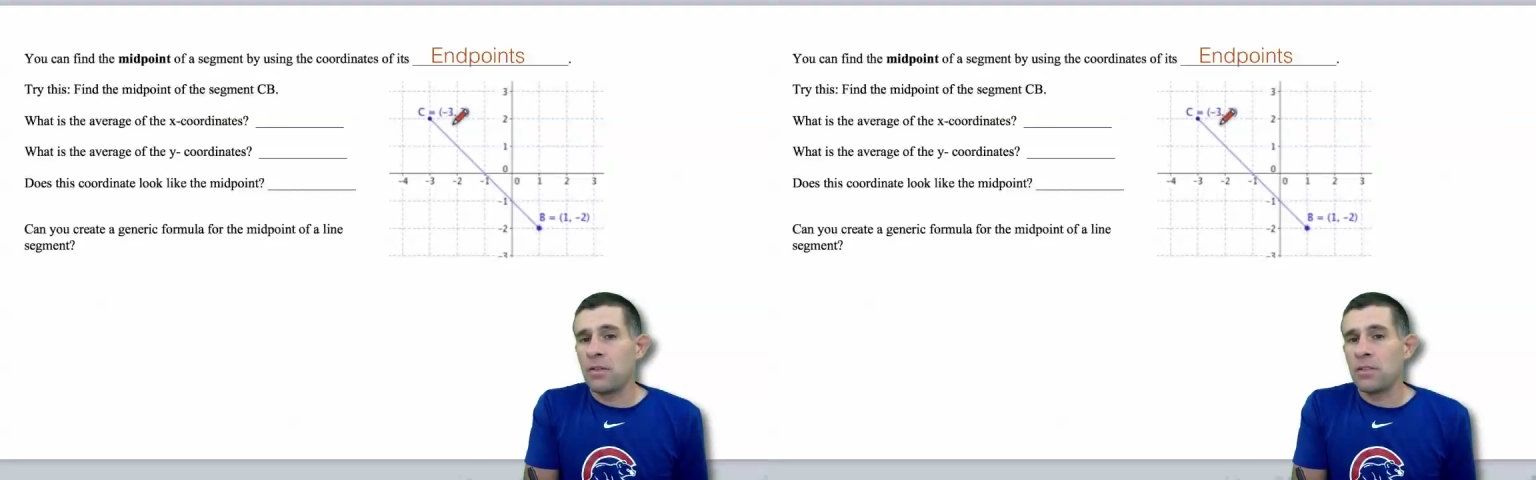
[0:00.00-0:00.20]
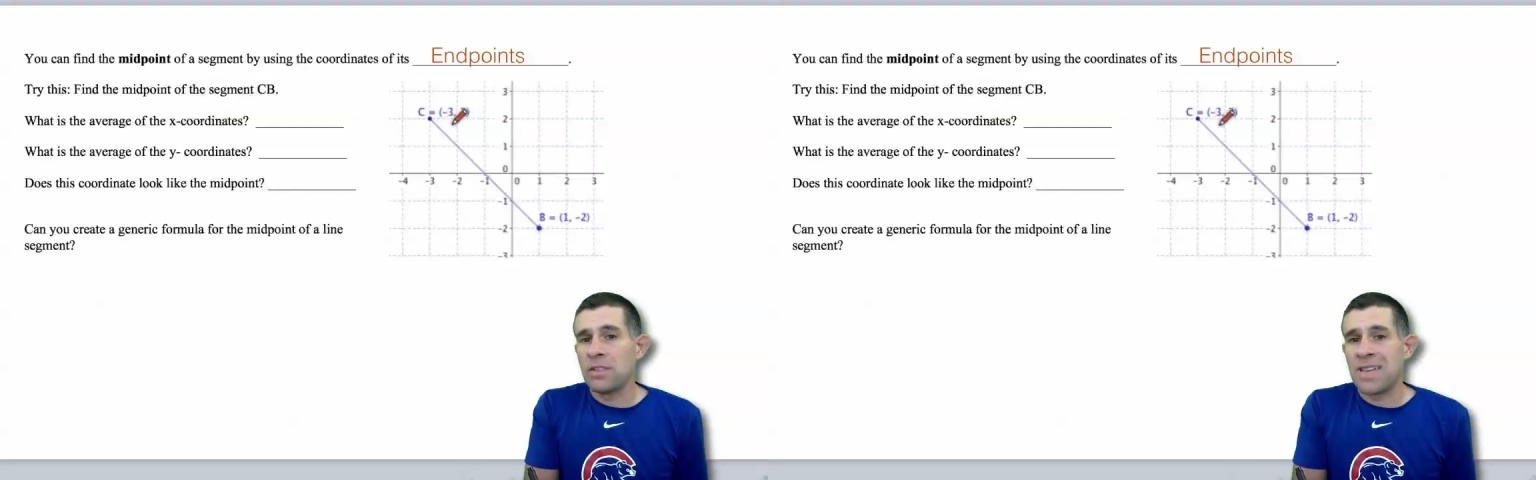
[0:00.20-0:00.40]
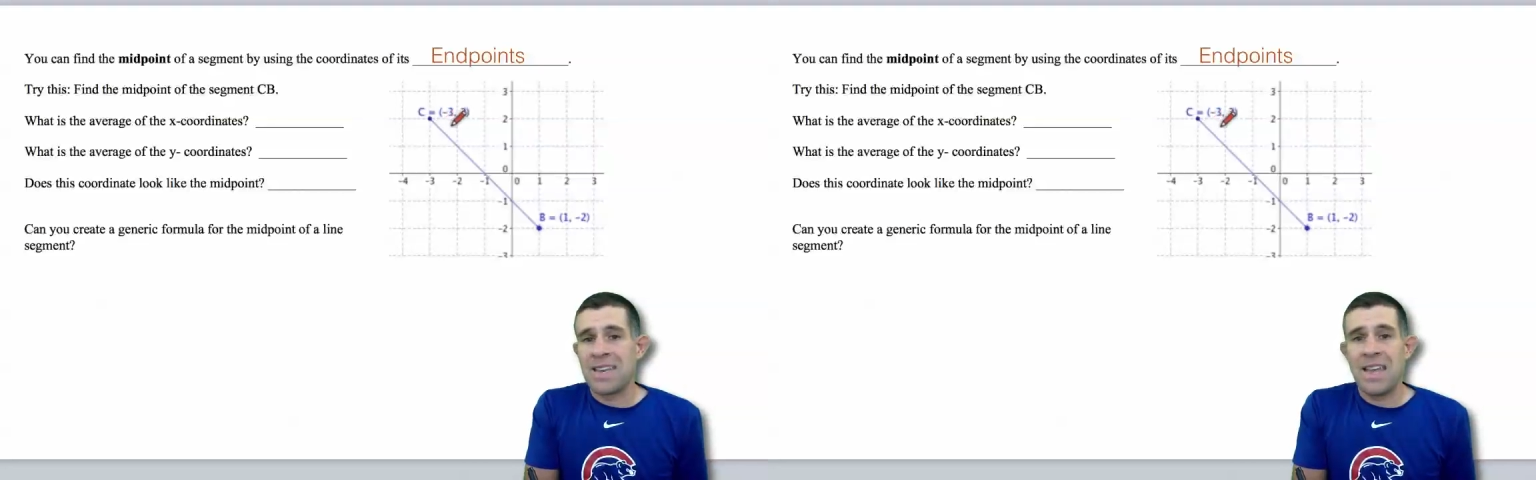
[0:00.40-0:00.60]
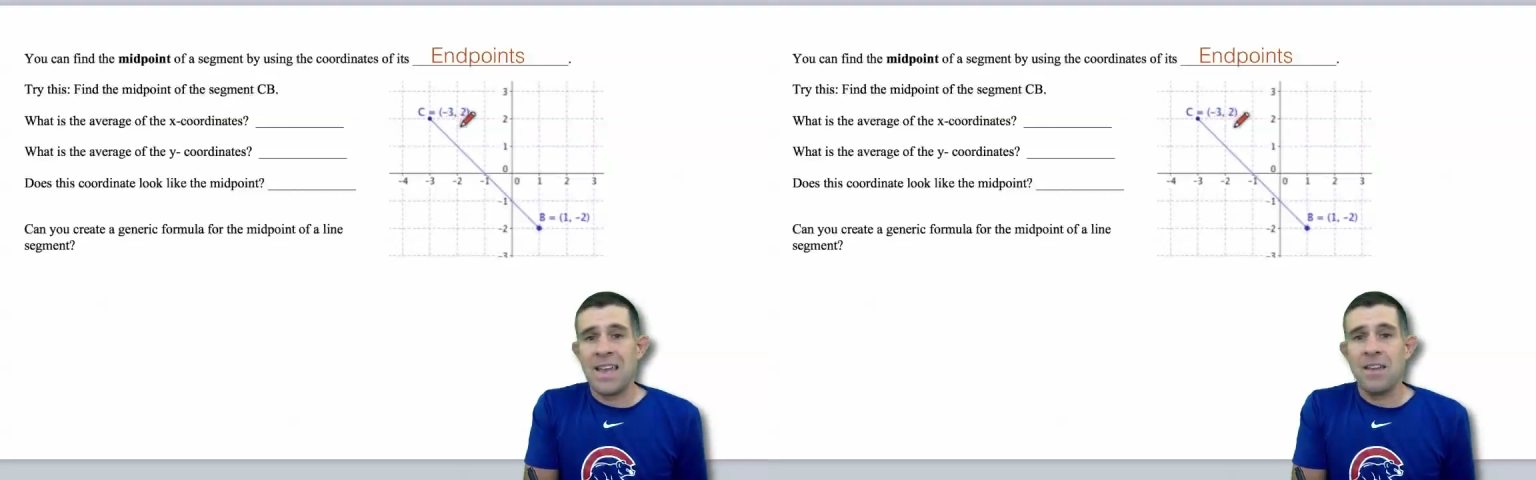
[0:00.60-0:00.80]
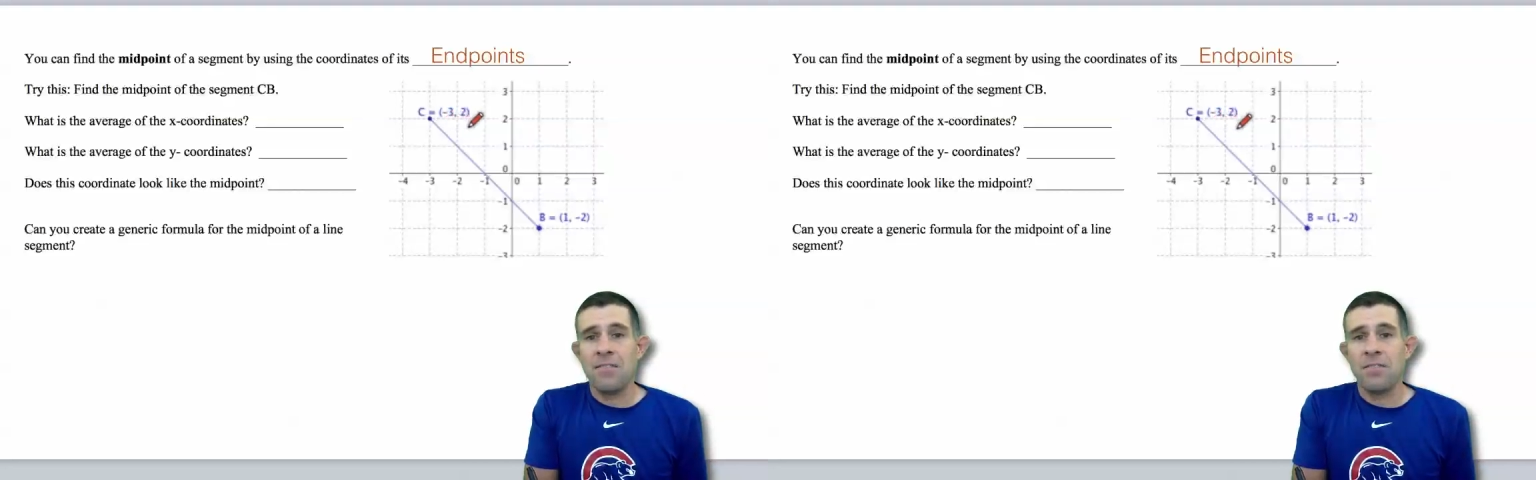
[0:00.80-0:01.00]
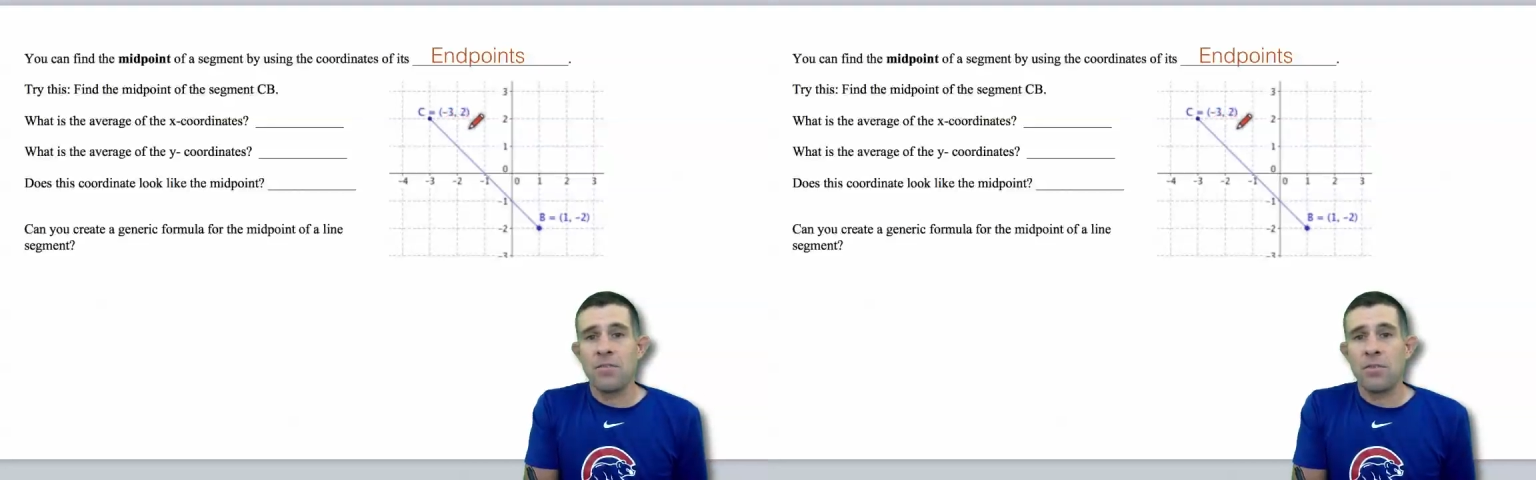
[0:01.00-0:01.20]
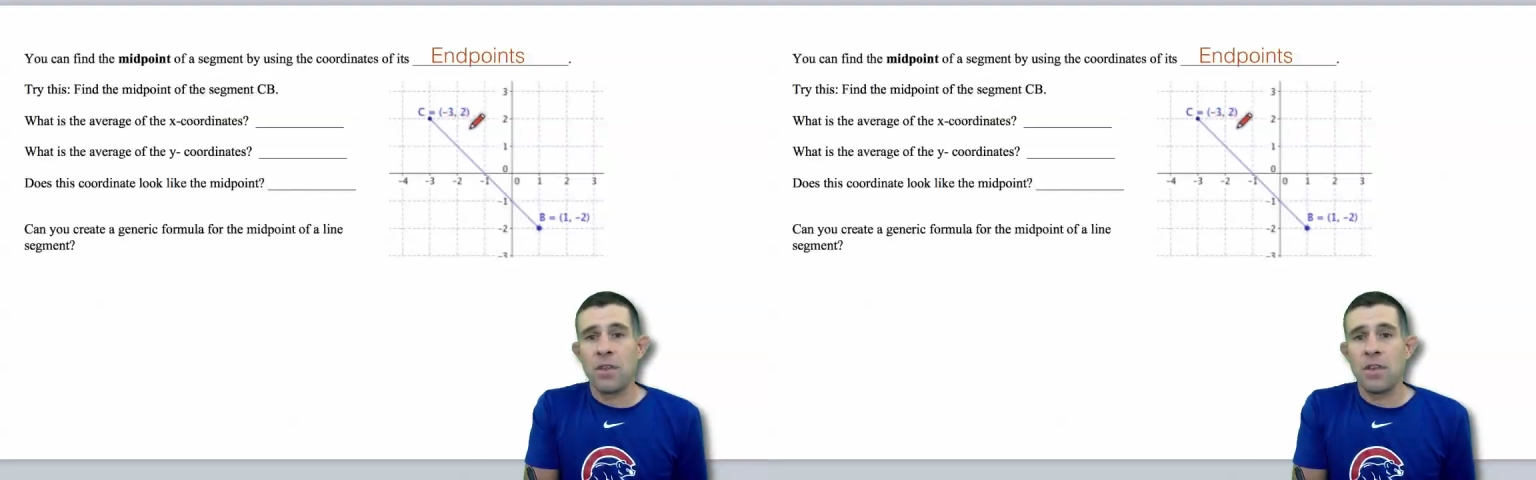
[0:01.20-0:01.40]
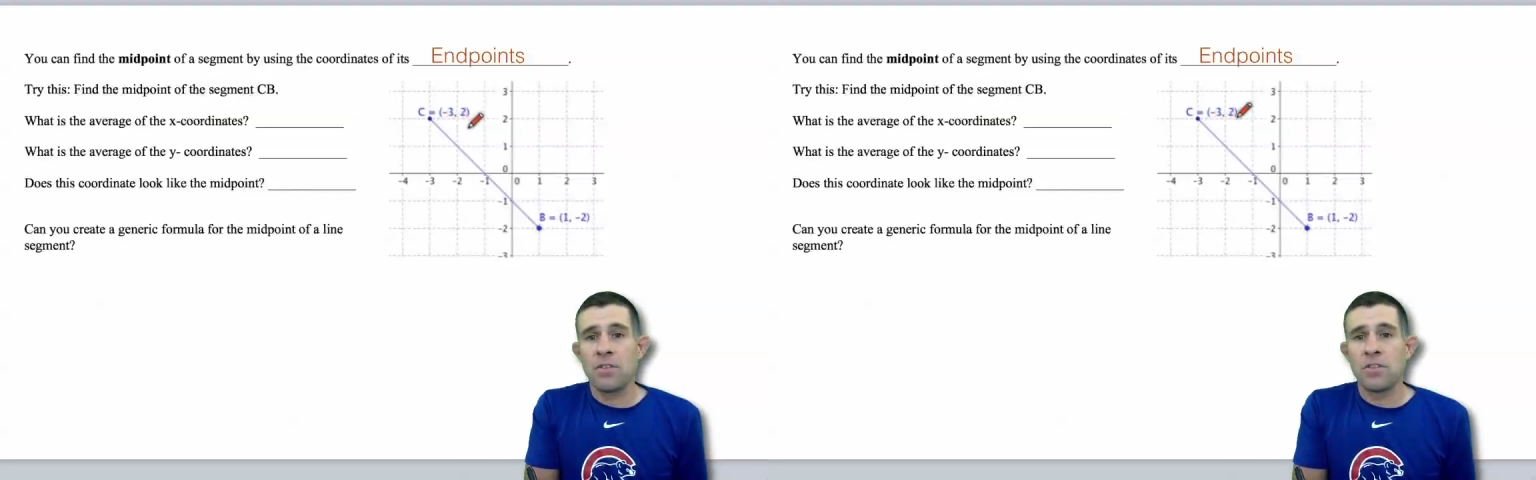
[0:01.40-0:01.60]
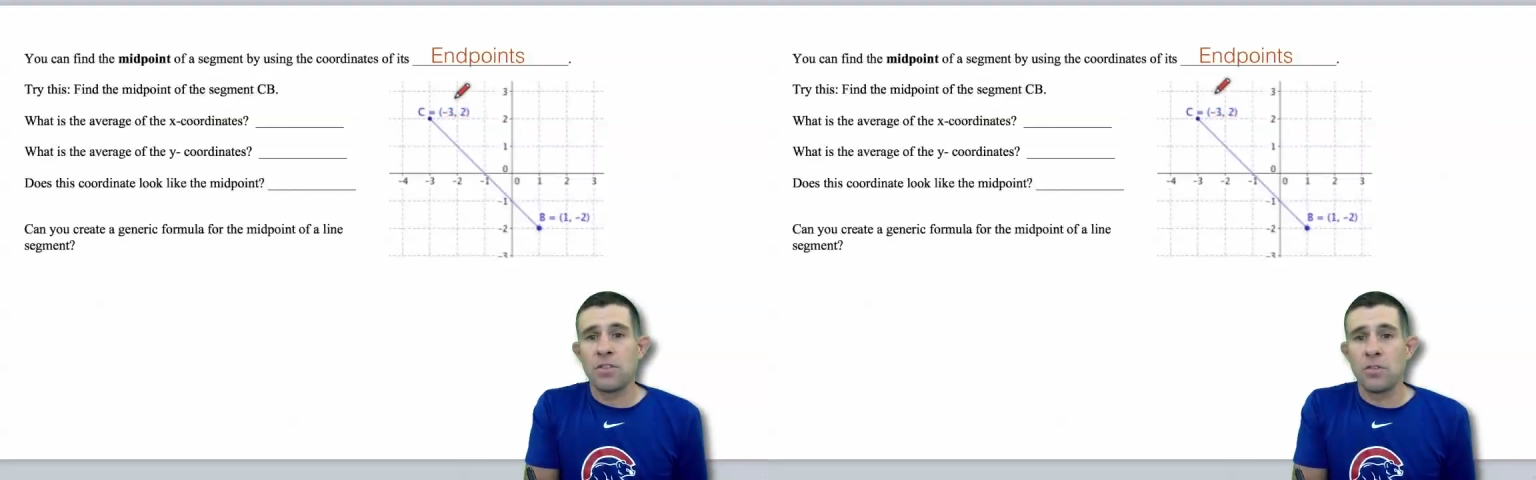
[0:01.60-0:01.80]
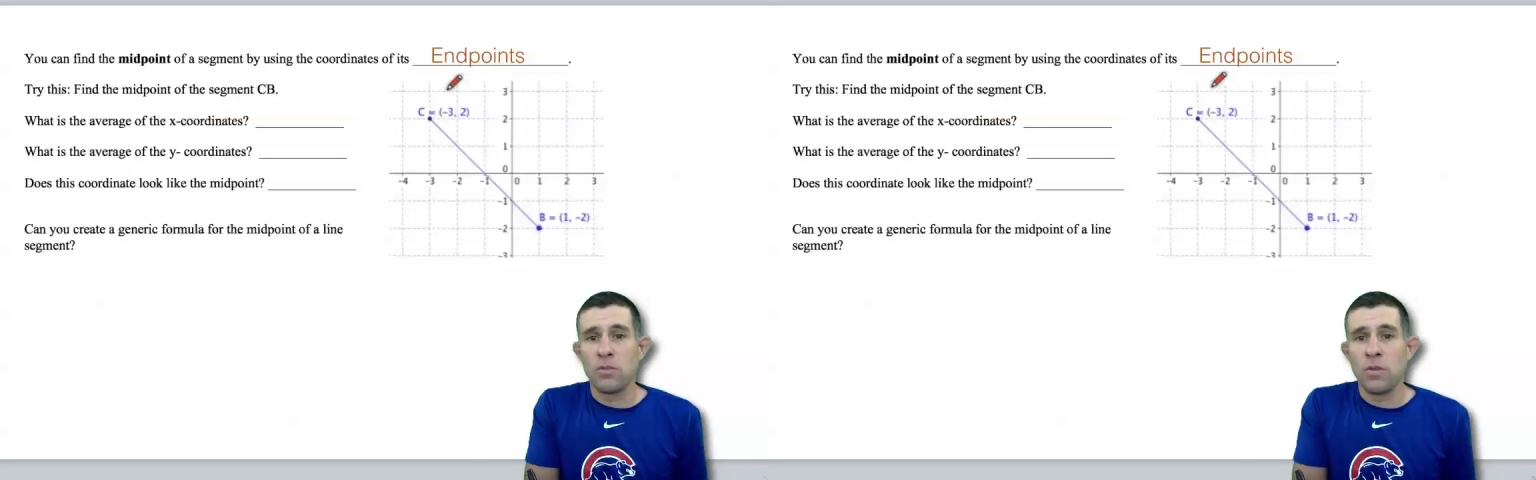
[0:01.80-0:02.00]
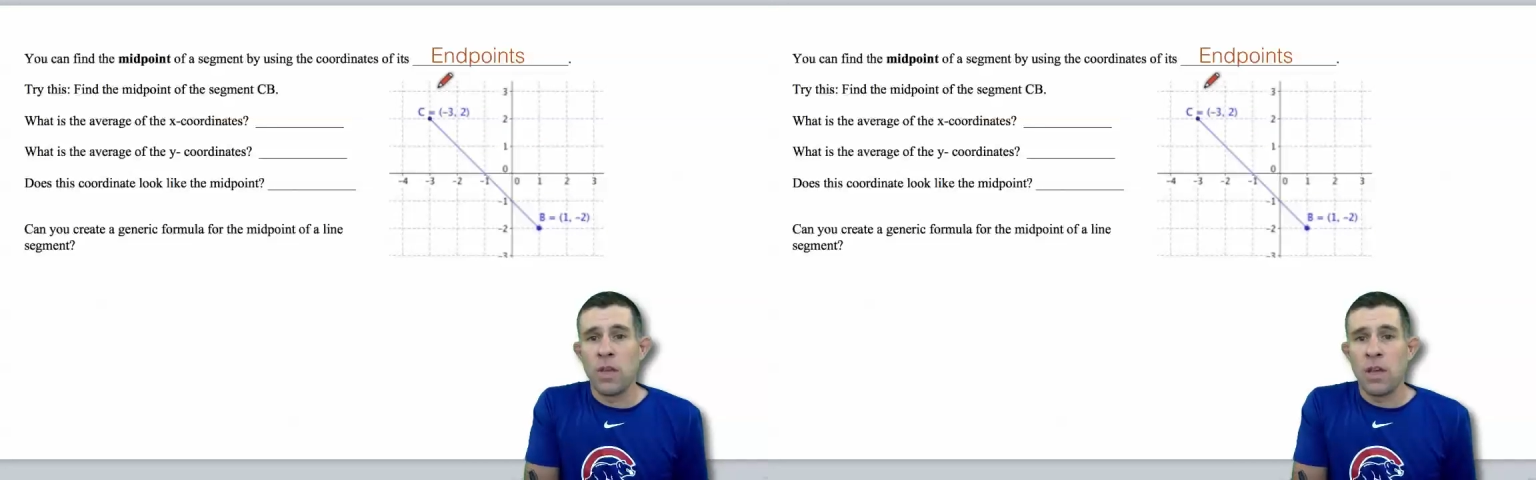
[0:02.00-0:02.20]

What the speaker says: which is at -3, 2,